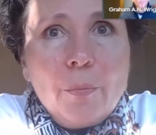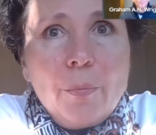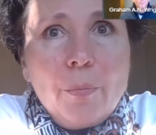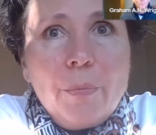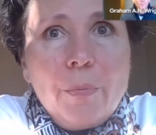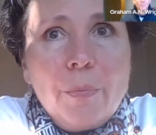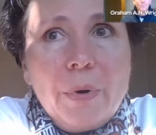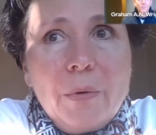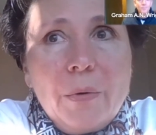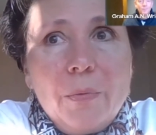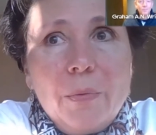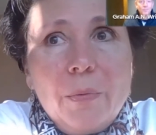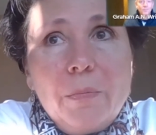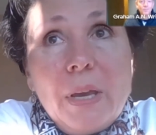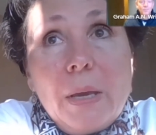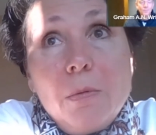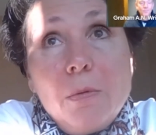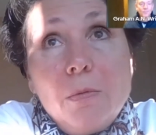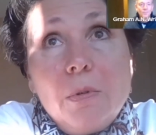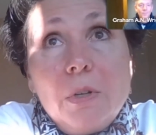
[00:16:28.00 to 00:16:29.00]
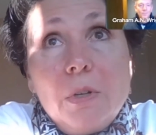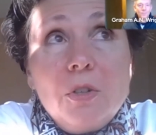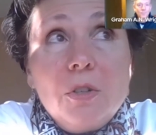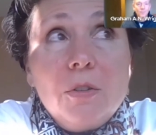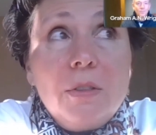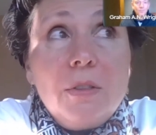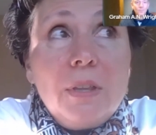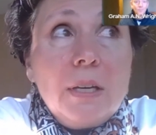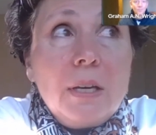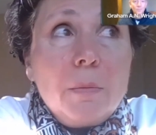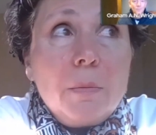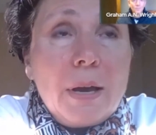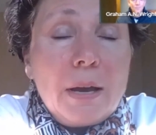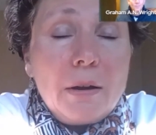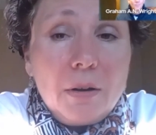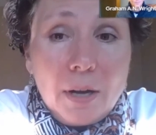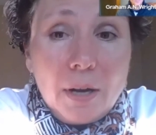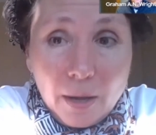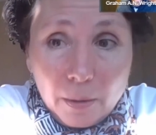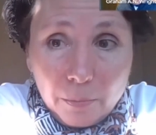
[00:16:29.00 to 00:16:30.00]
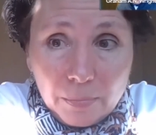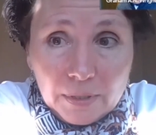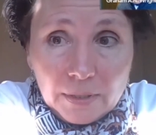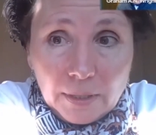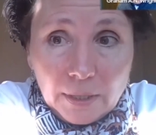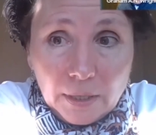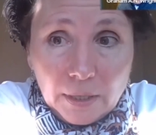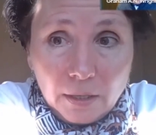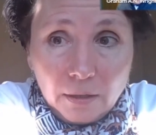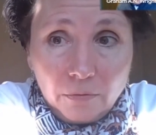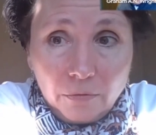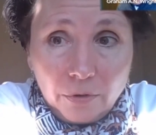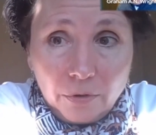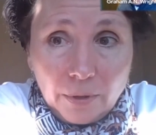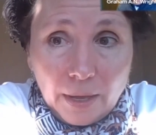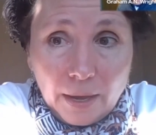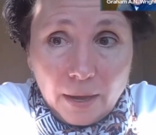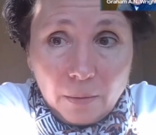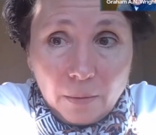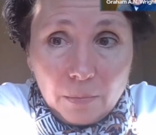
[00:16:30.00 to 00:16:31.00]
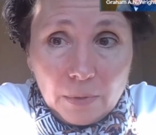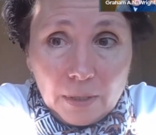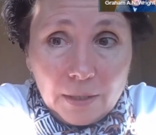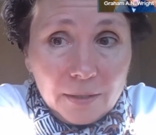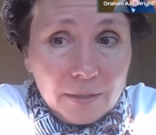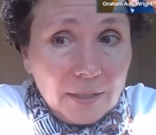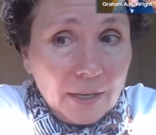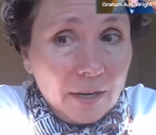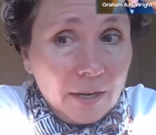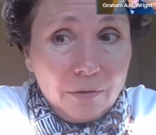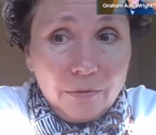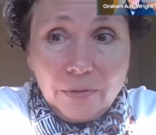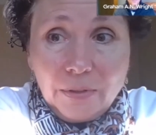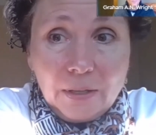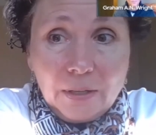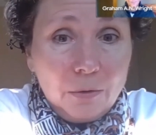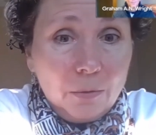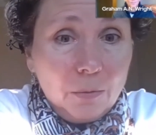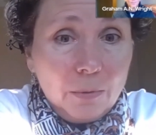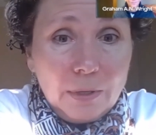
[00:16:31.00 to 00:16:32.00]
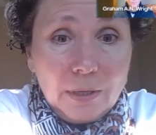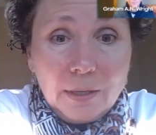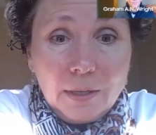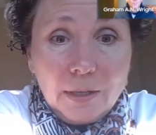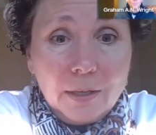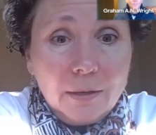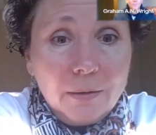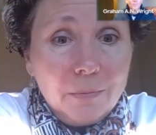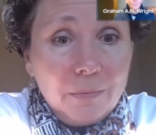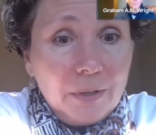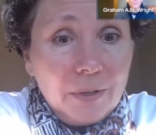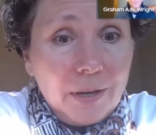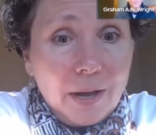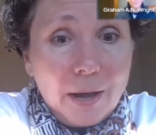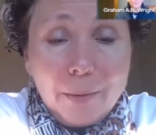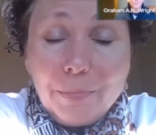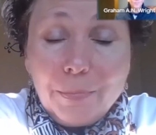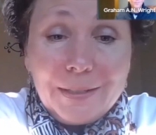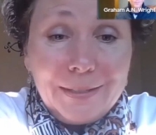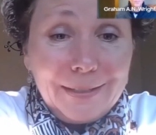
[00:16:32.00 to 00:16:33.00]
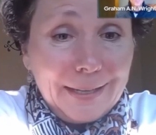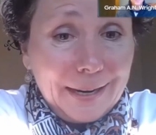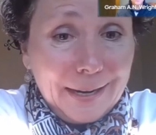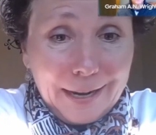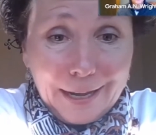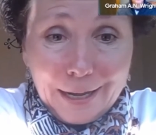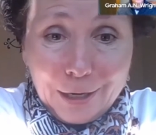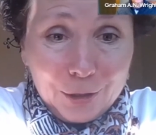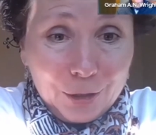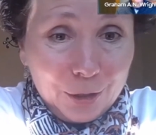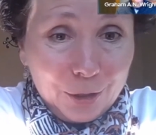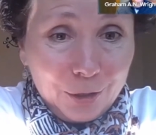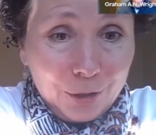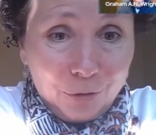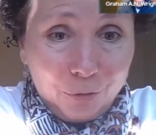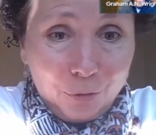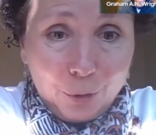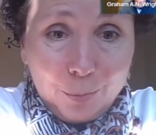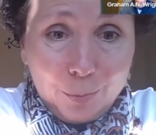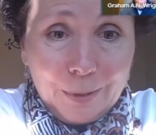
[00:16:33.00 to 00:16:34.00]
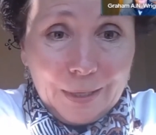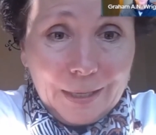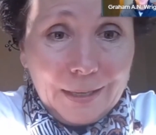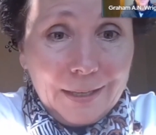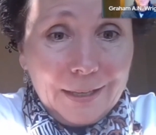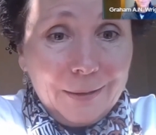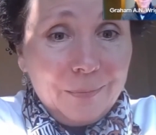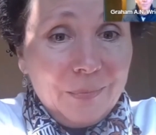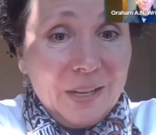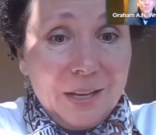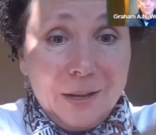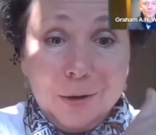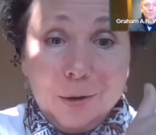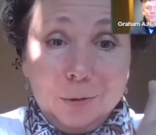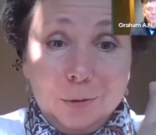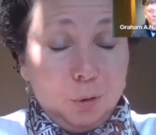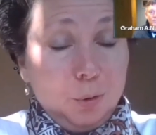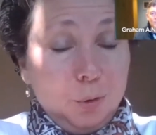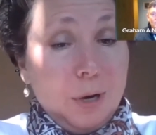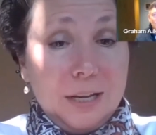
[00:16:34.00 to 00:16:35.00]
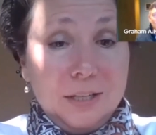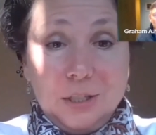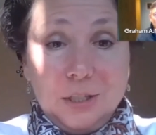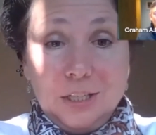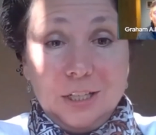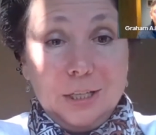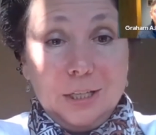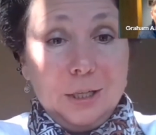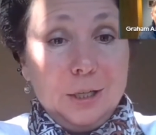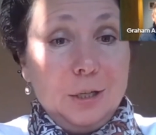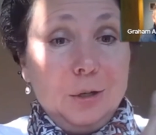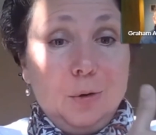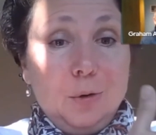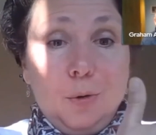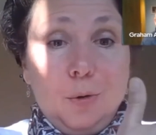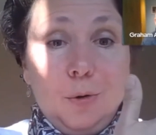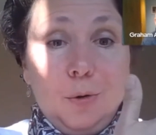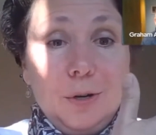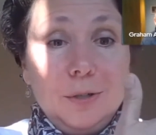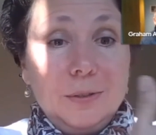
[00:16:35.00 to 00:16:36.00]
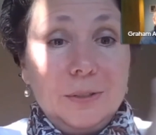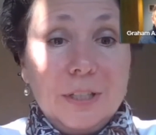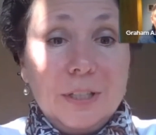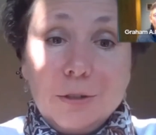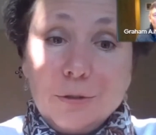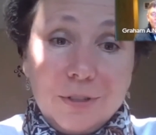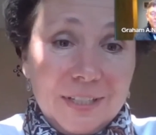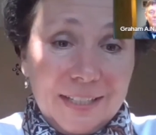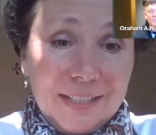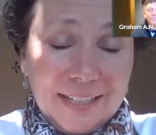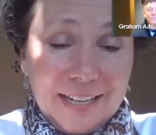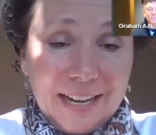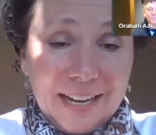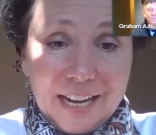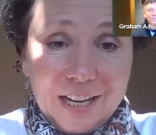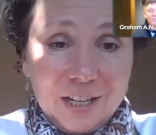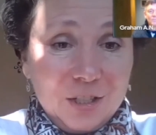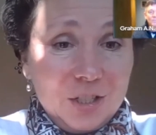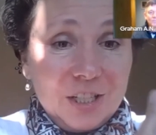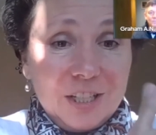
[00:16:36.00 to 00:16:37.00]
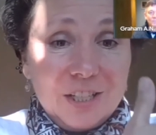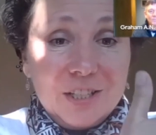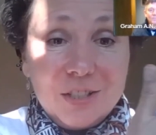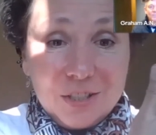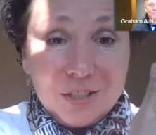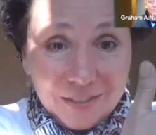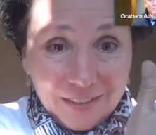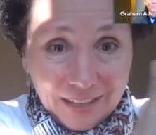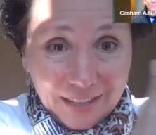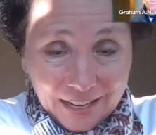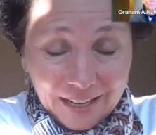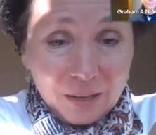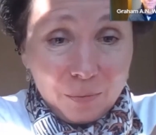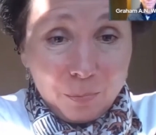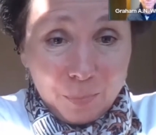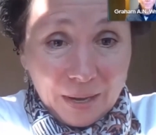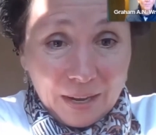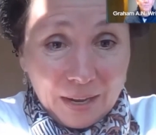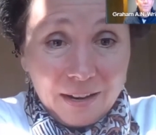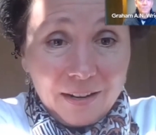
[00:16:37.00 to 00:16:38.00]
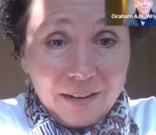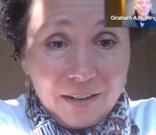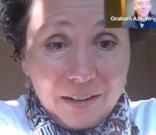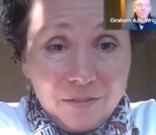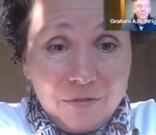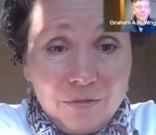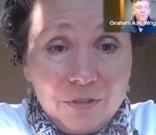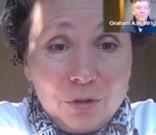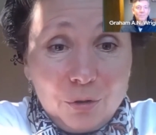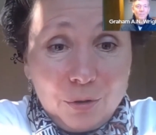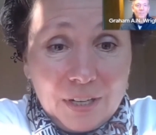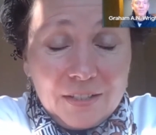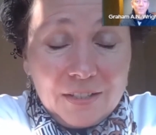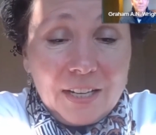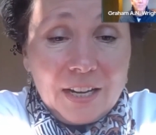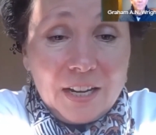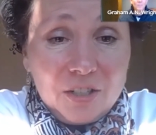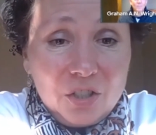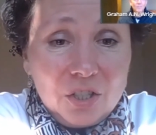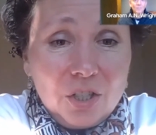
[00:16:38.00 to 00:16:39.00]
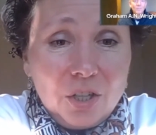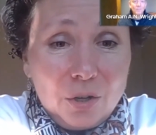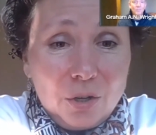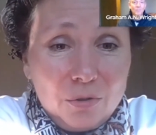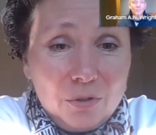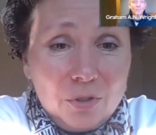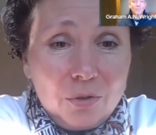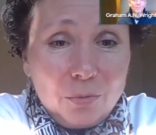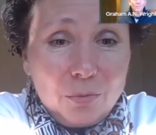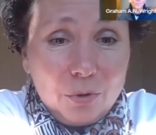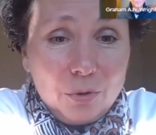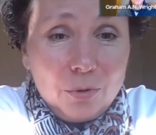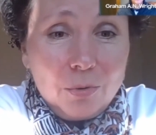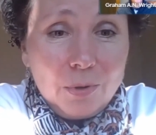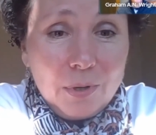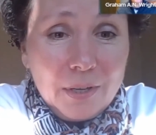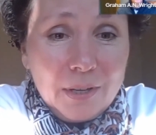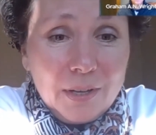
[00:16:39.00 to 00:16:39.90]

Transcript: But maybe we should think about compensating for that because I don't think we compensate agents for being trusted or literacy agents. They get paid if a transaction goes through.